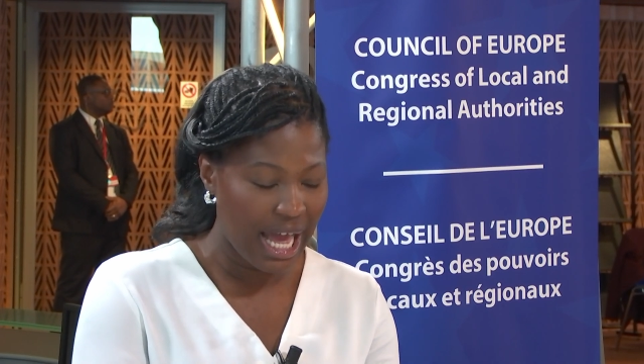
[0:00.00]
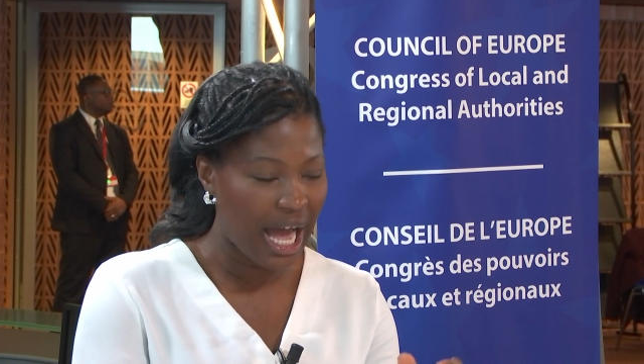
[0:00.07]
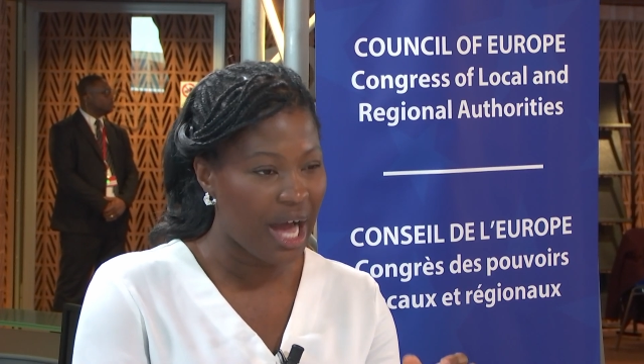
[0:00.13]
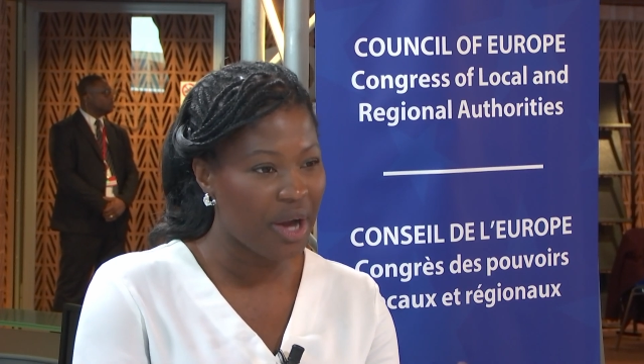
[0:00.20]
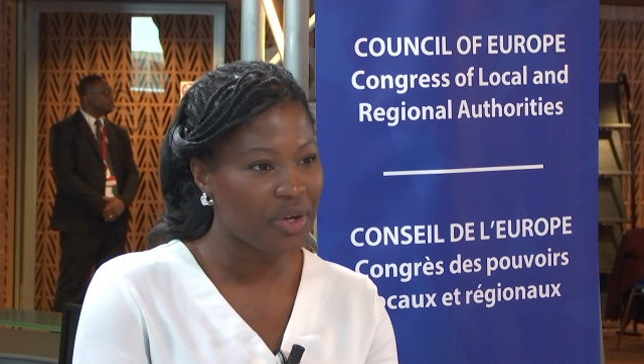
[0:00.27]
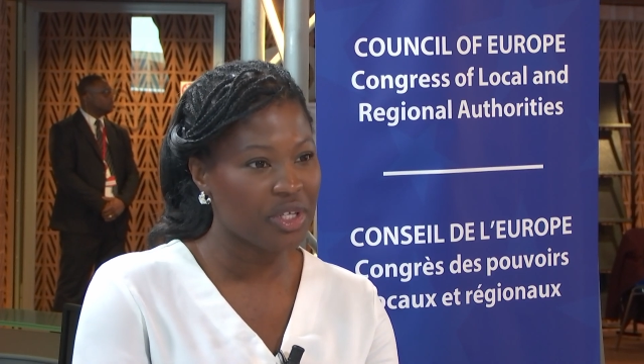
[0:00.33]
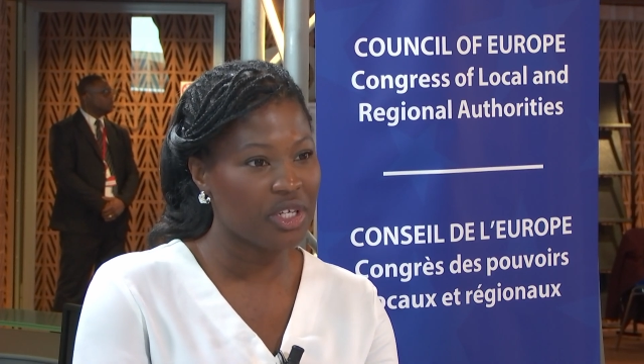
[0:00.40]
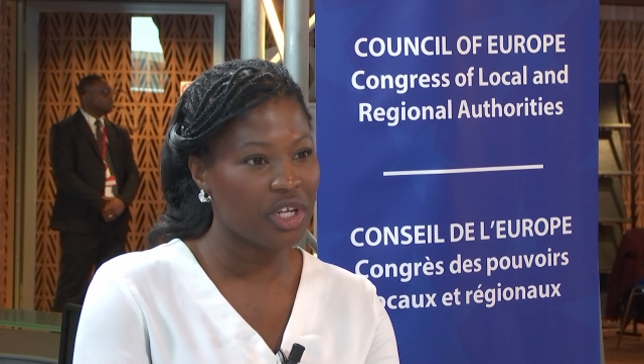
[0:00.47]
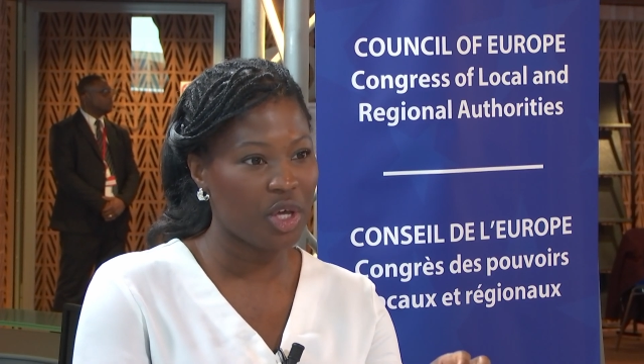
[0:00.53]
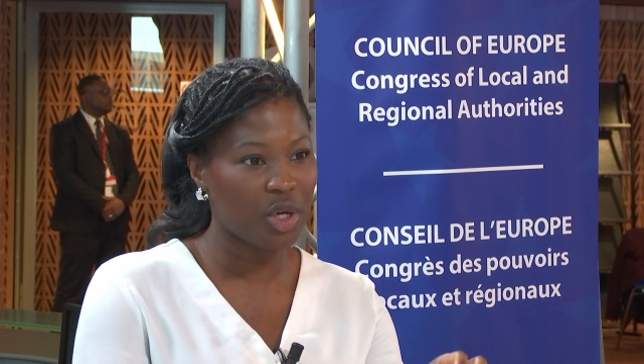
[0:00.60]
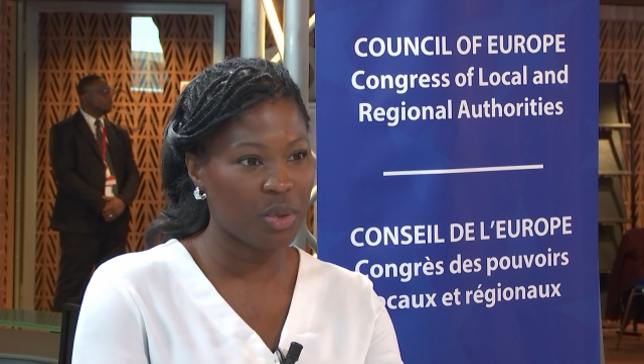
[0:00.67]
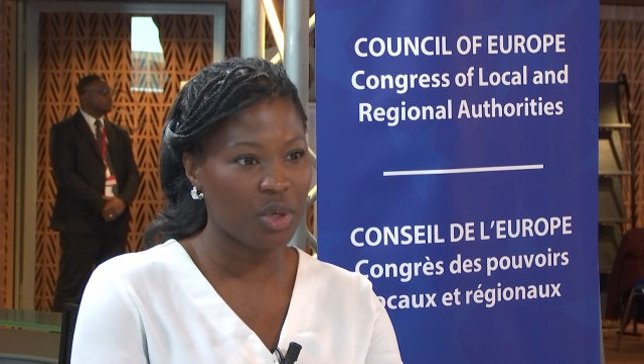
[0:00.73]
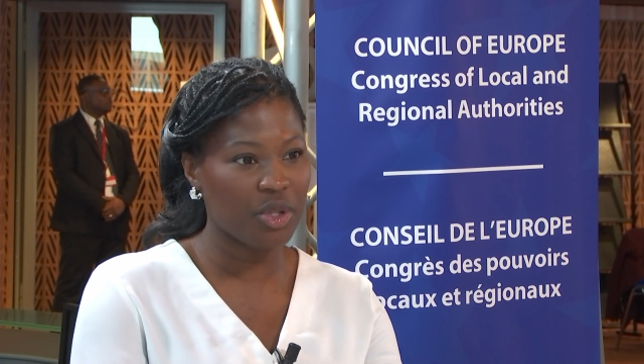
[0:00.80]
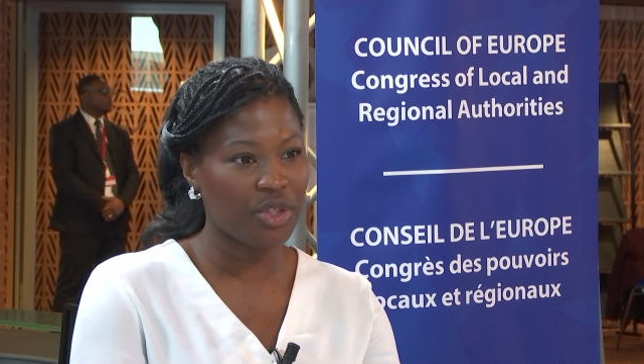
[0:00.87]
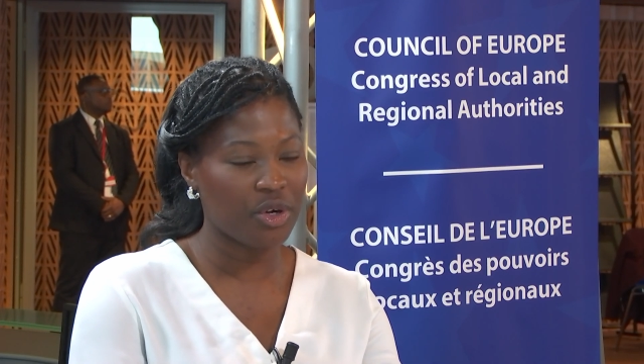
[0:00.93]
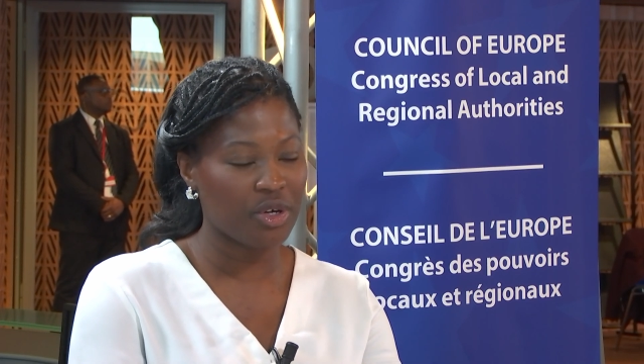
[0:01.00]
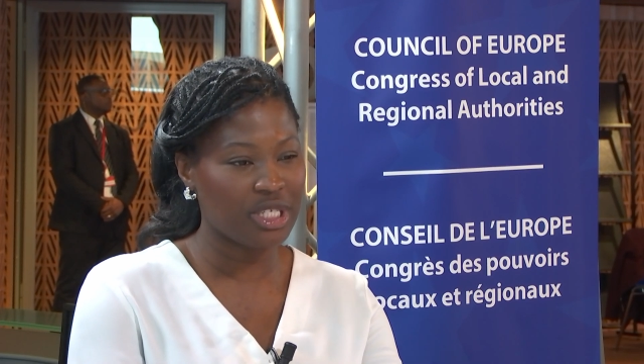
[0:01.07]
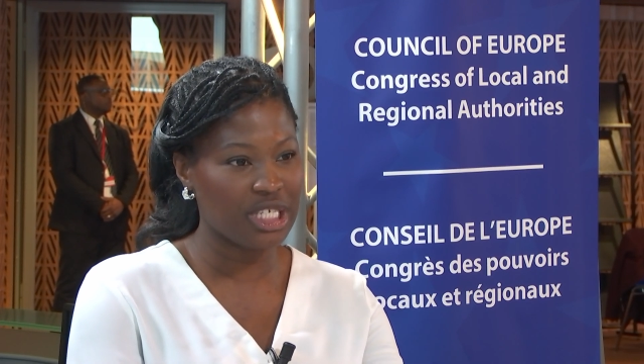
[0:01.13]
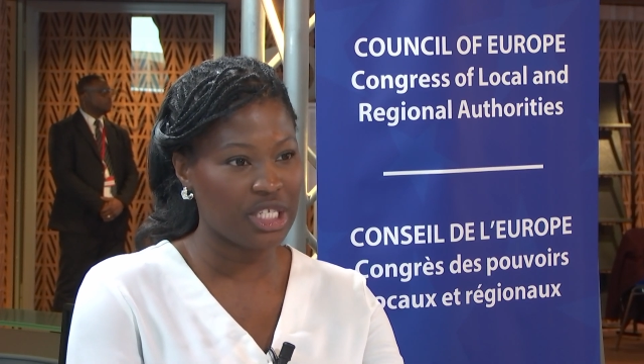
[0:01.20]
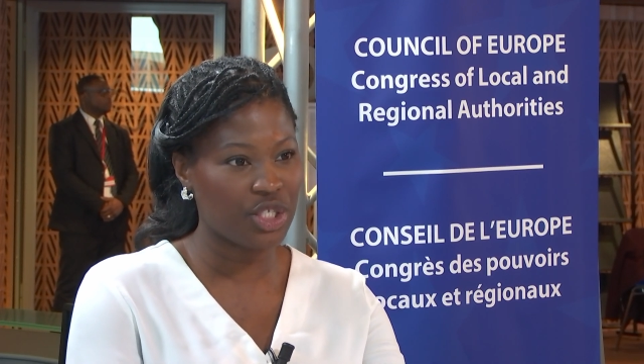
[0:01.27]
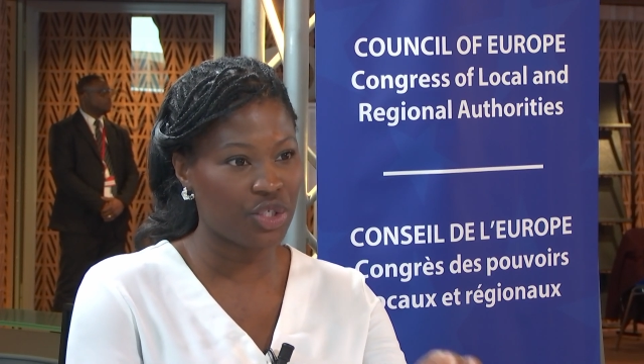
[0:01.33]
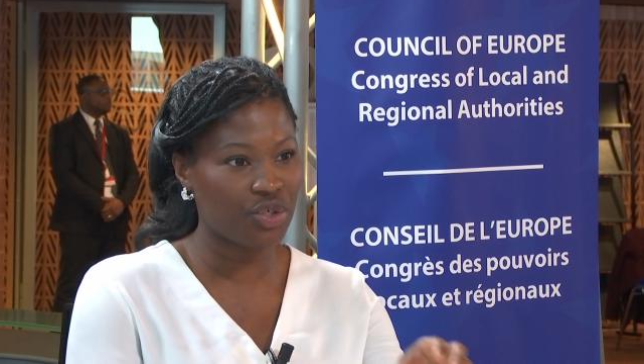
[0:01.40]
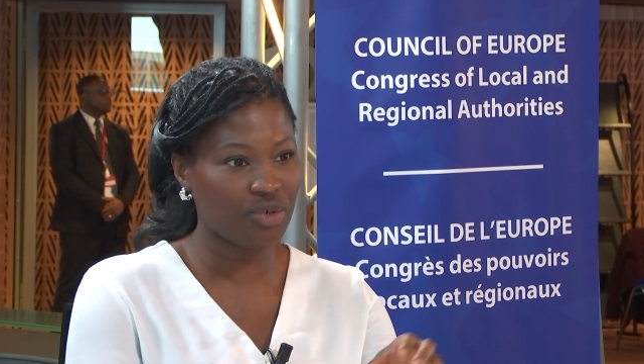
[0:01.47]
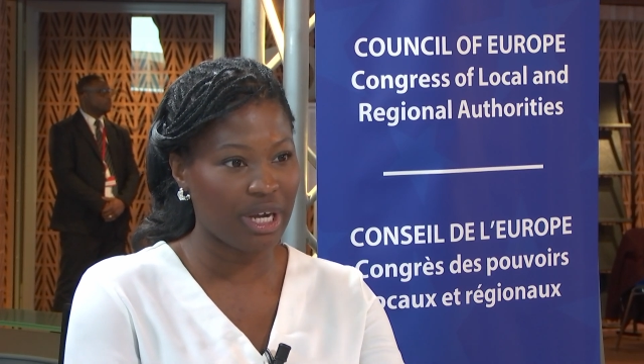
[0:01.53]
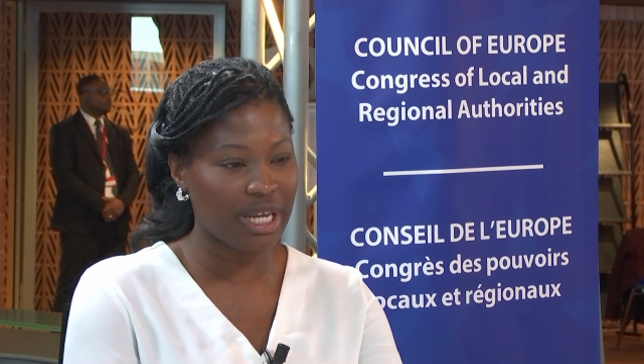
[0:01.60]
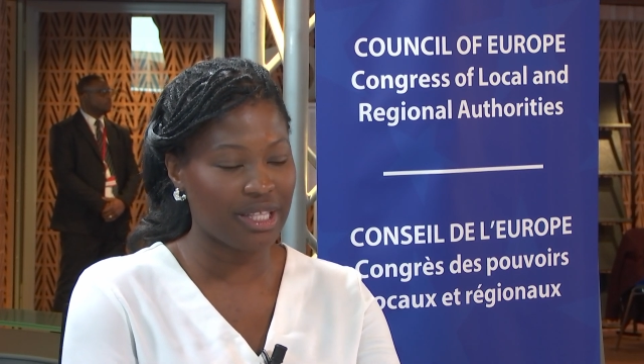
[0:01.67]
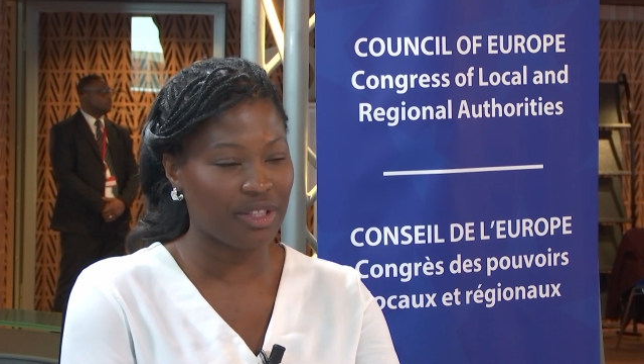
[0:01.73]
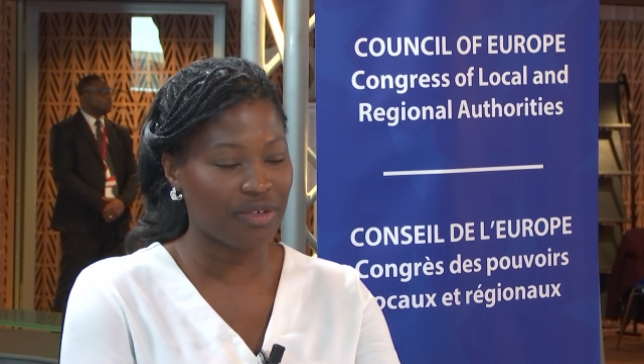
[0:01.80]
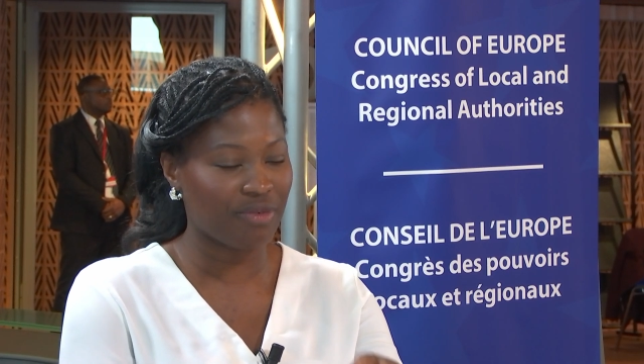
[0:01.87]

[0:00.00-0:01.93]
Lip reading: How can local authorities strike